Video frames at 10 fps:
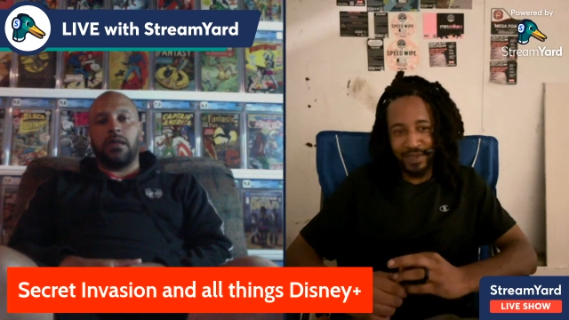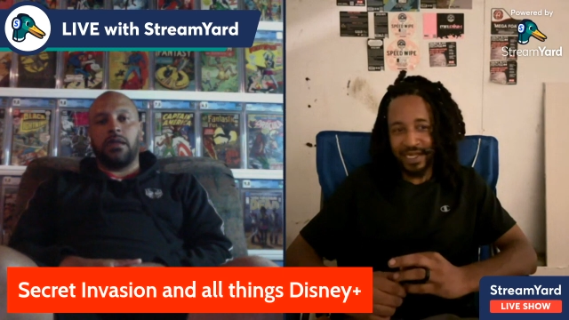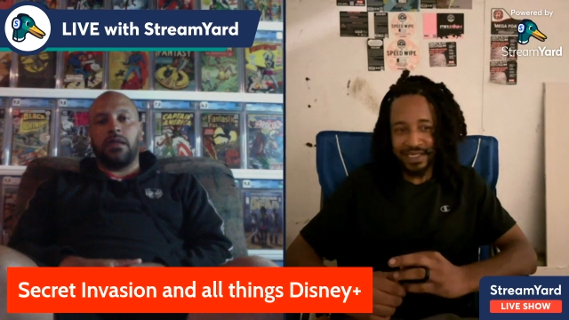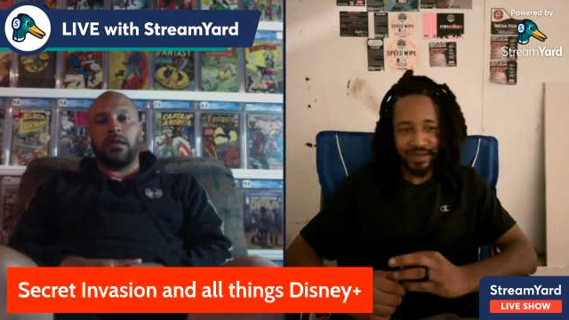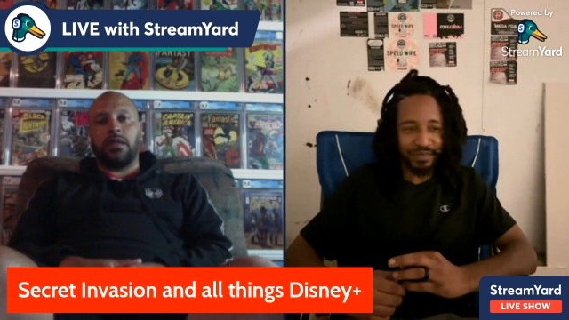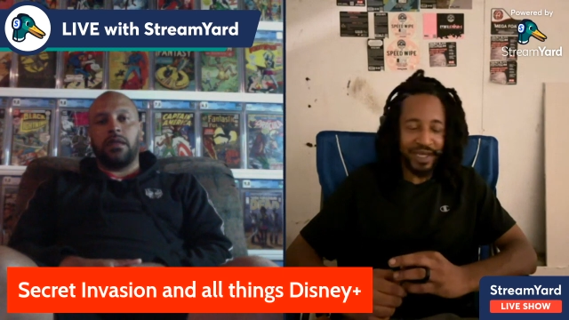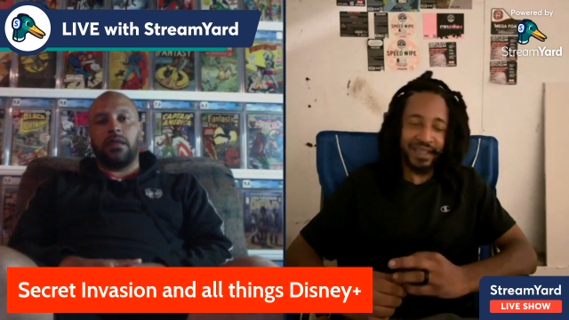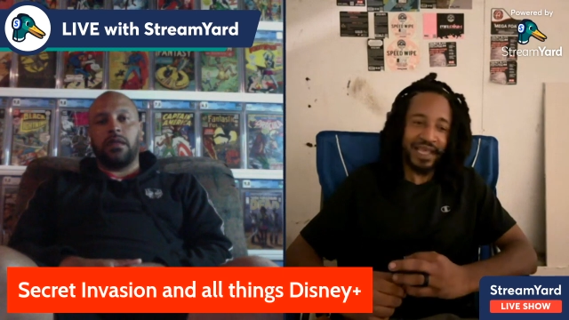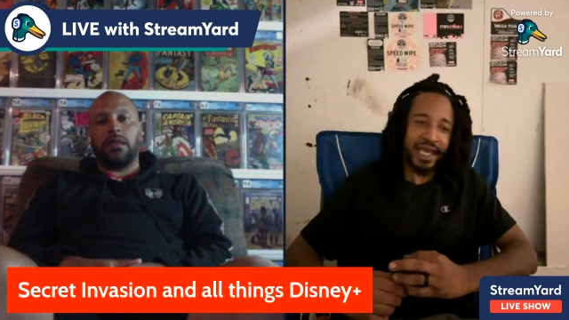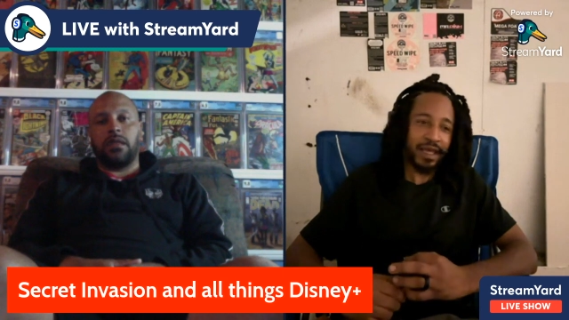Speaker 1: That's a big
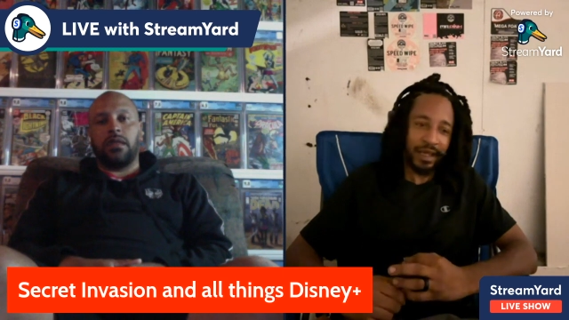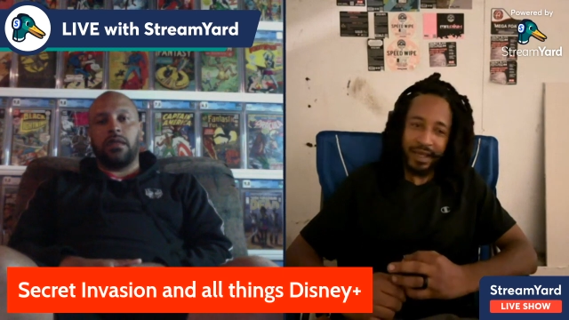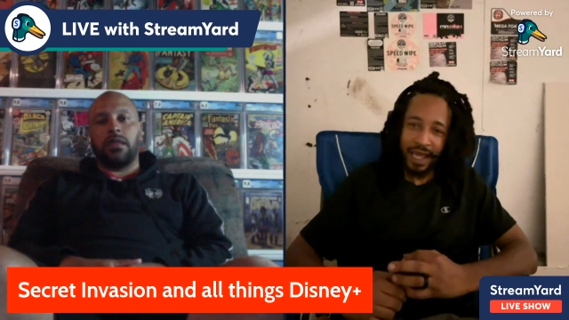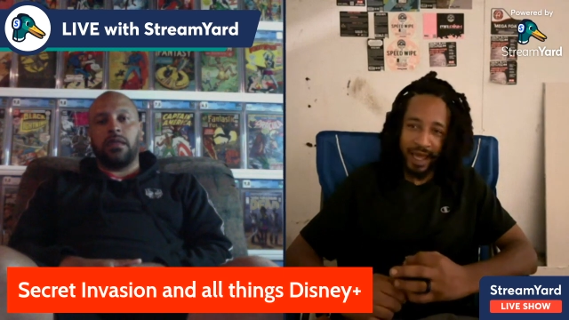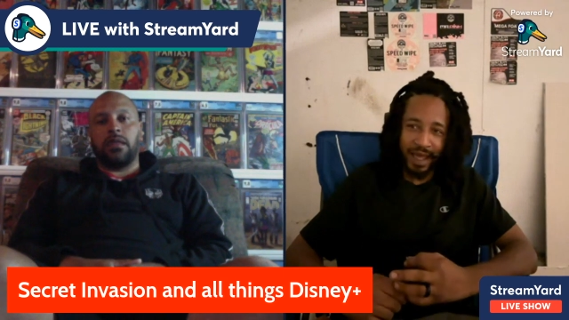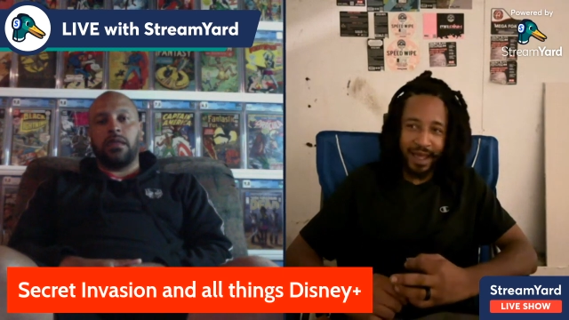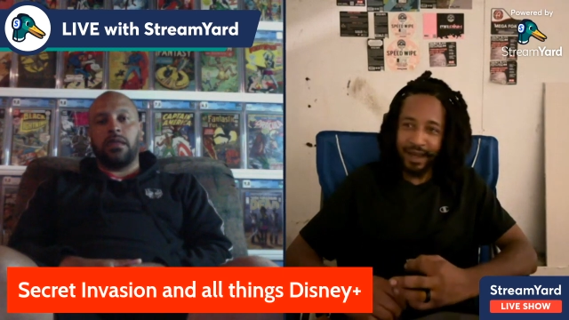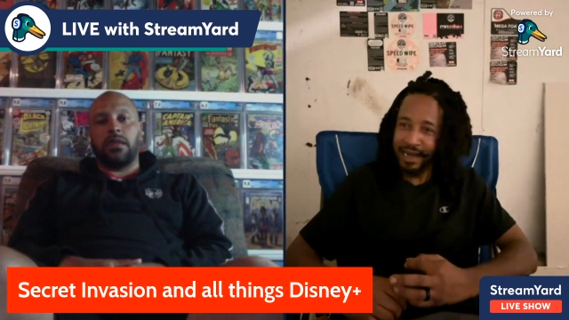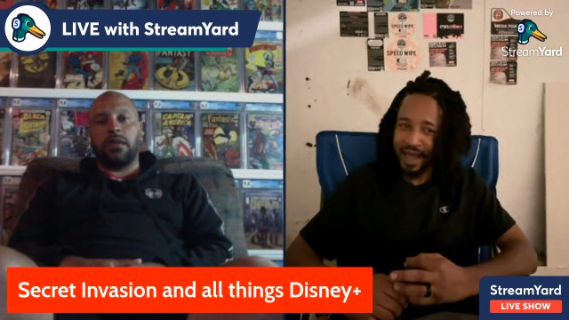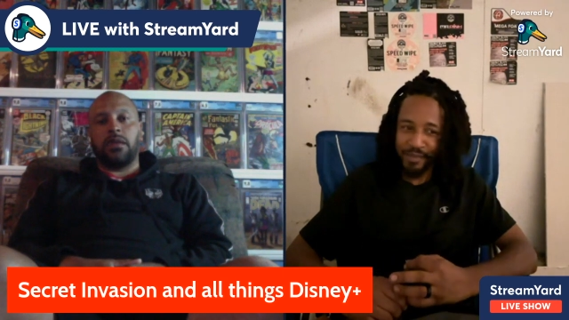thing,
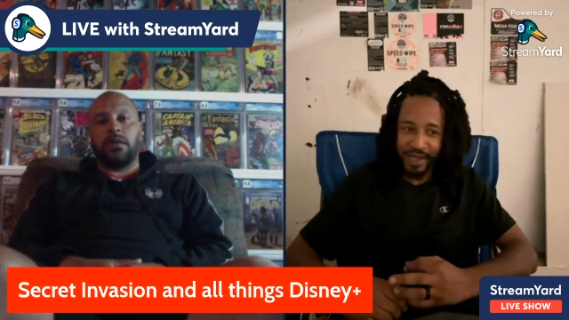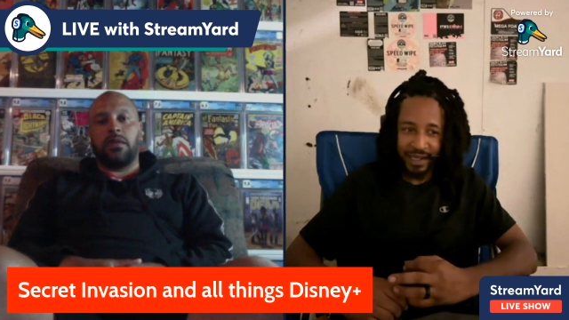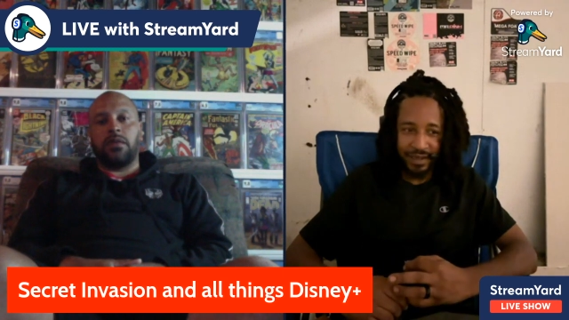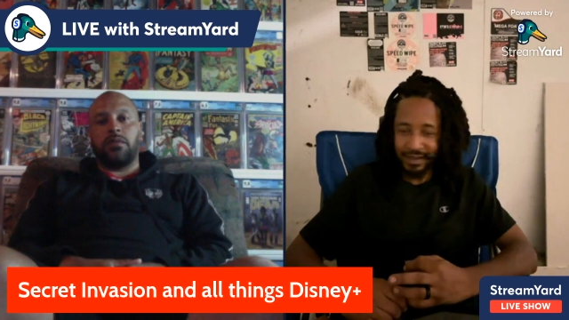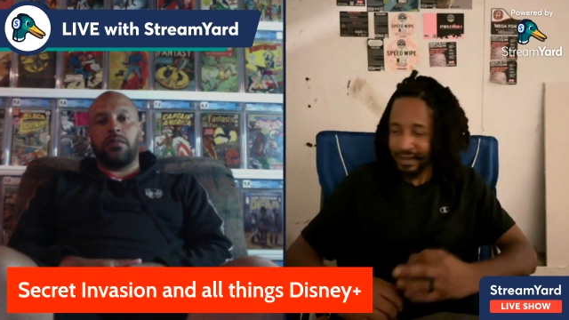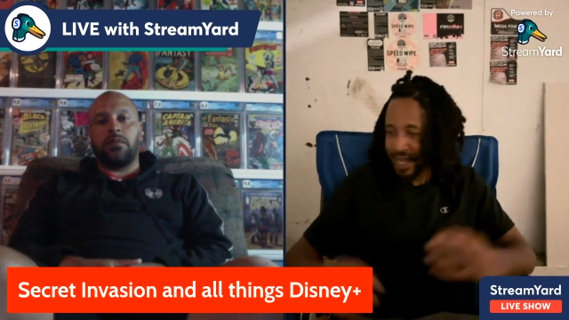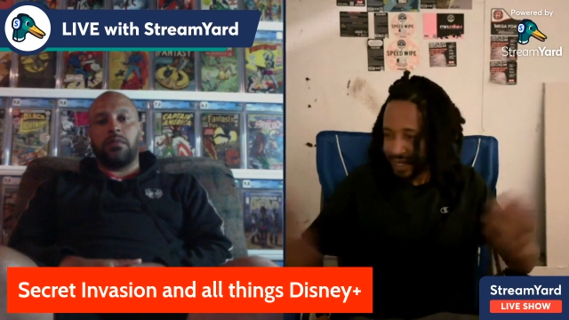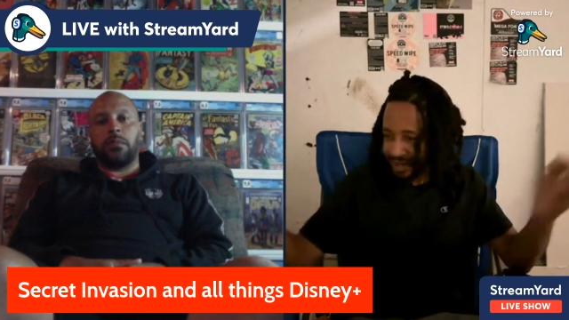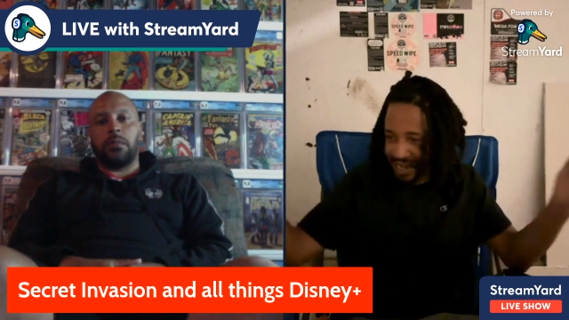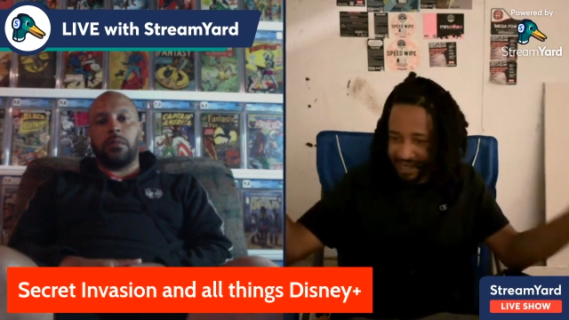and I mean
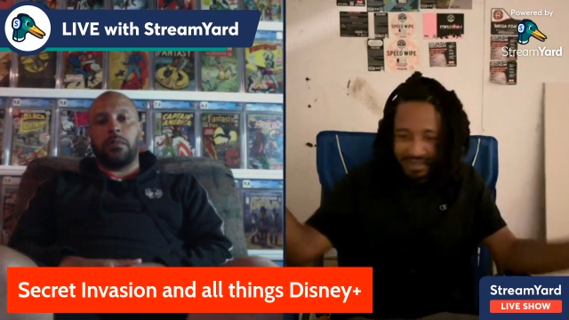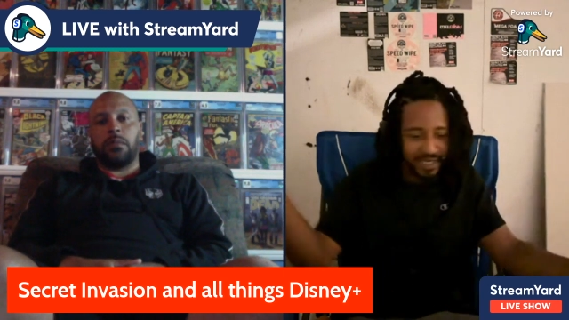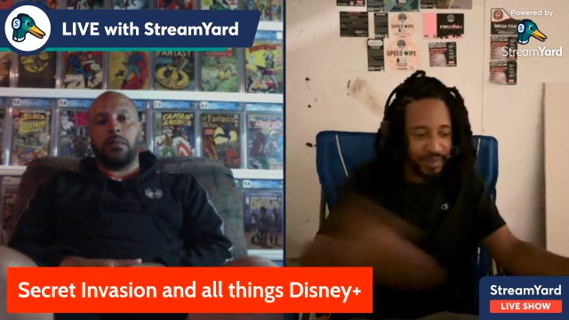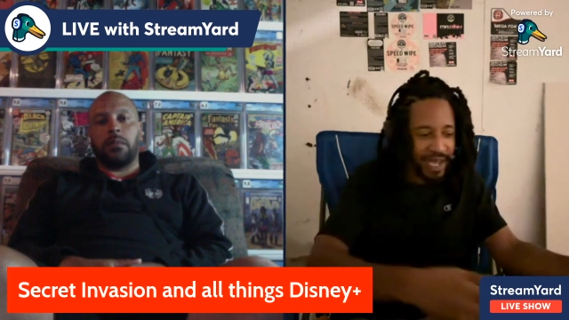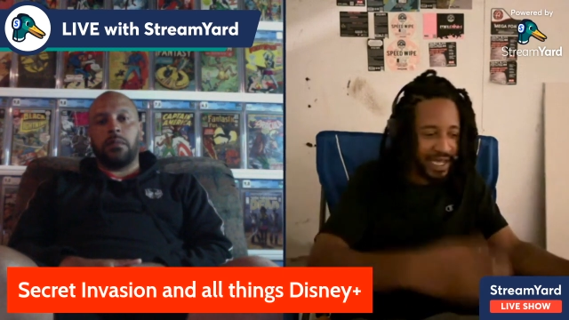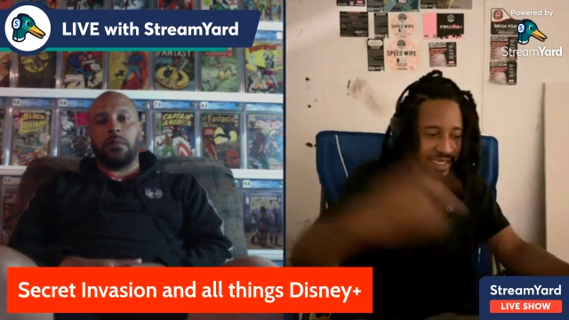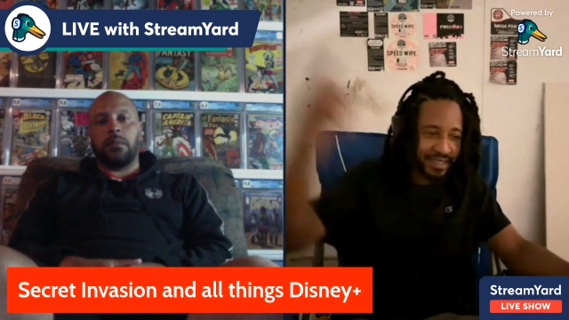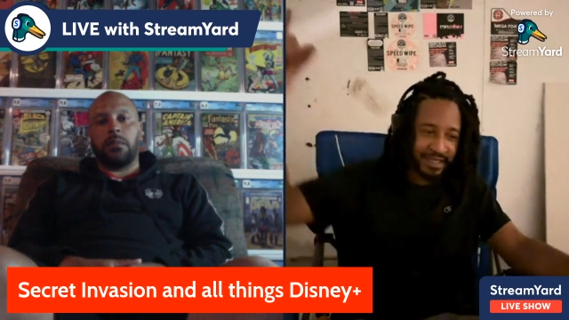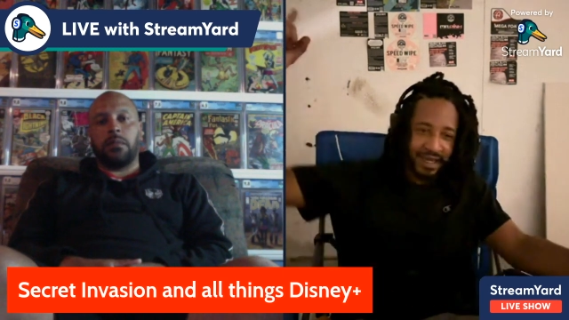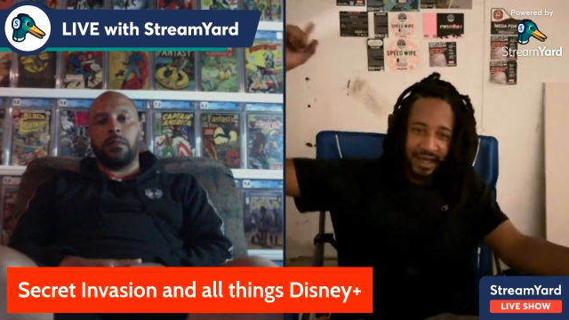that that
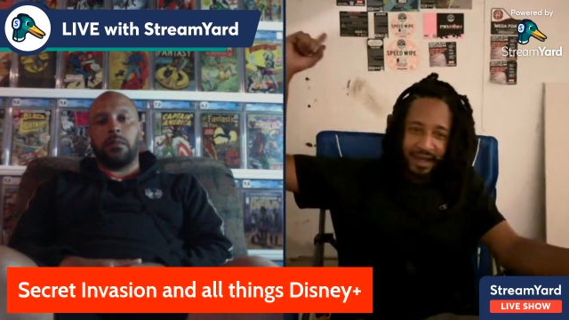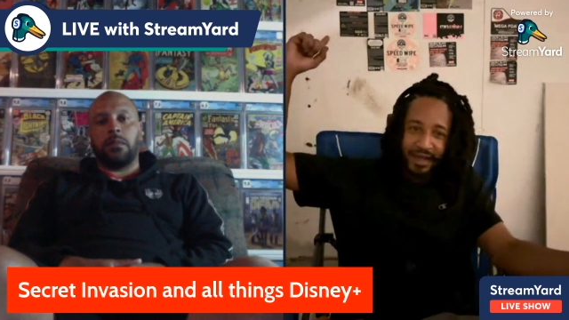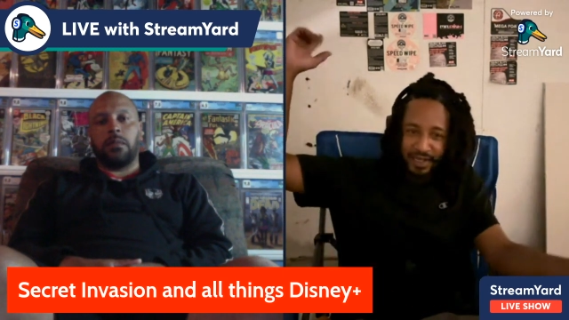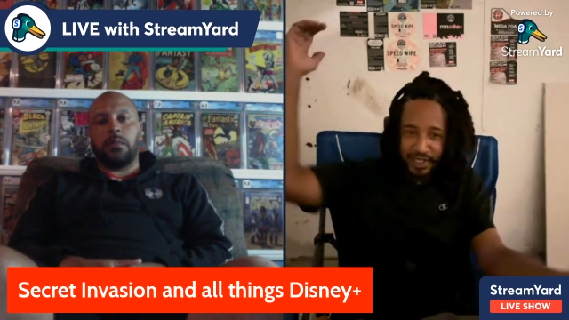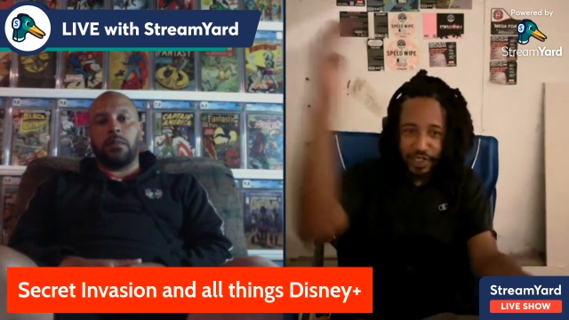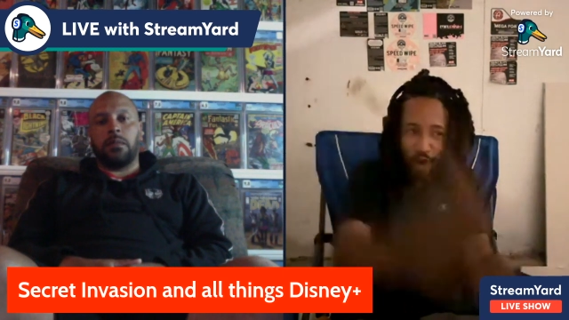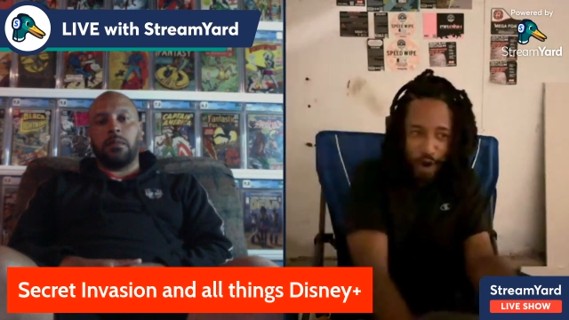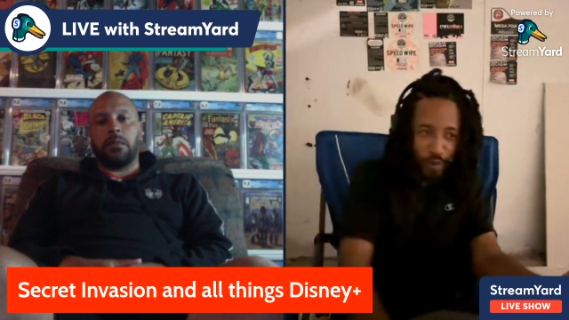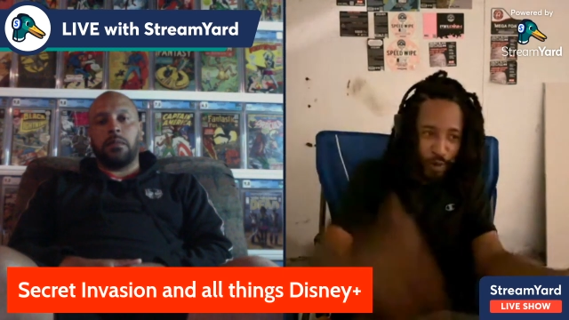spans Star